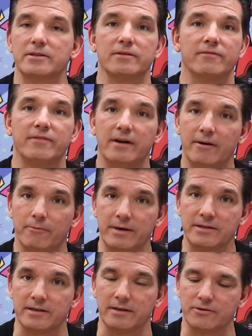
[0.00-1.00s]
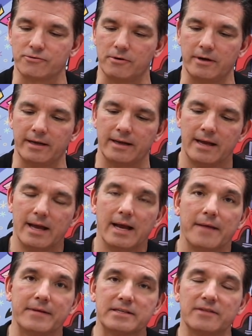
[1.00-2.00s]
This is a very recent drawing.
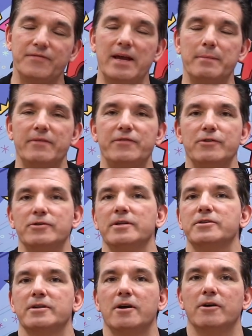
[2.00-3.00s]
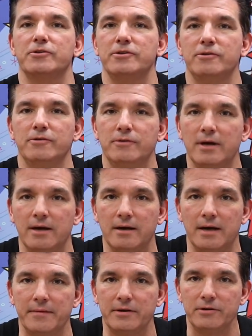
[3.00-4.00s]
This is the Family Fusion. It's a cartoon
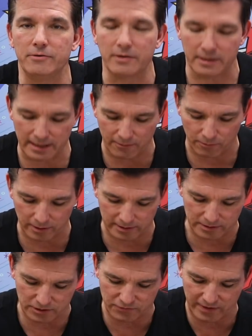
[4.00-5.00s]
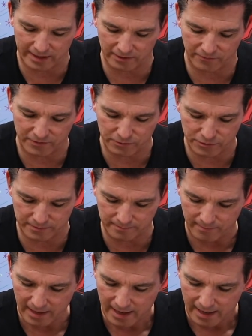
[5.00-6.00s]
on the NOOG Network. This is Philo Fusion
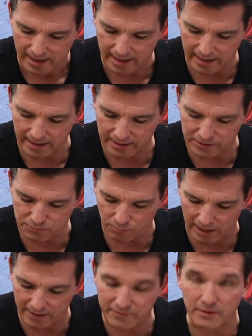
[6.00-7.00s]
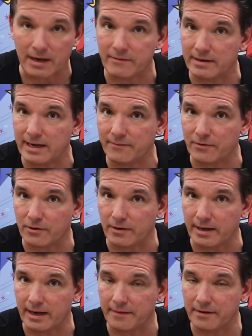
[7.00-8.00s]
and his wife. Don't have a name for her
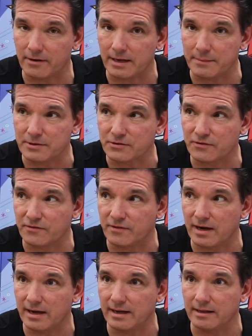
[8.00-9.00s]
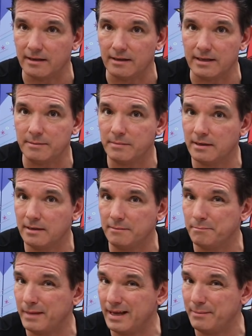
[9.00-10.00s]
yet. I think her name is Philema,
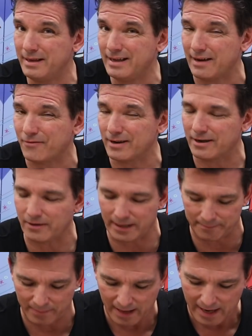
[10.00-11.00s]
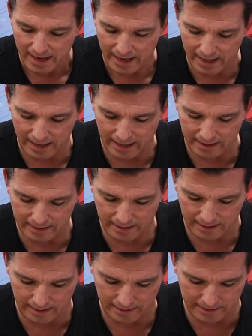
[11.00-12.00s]
maybe? I forget her name. And
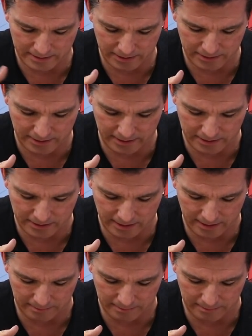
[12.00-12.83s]
this is his